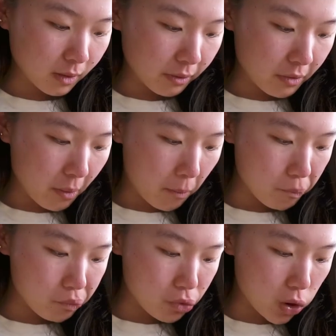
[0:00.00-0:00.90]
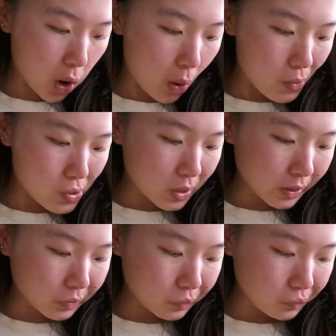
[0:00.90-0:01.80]
Maybe the sauce got a
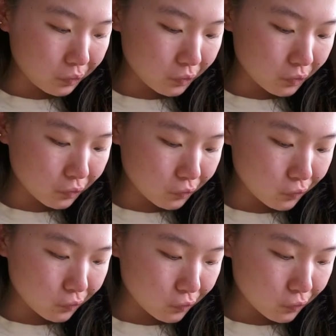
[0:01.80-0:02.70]
little bit of gravy.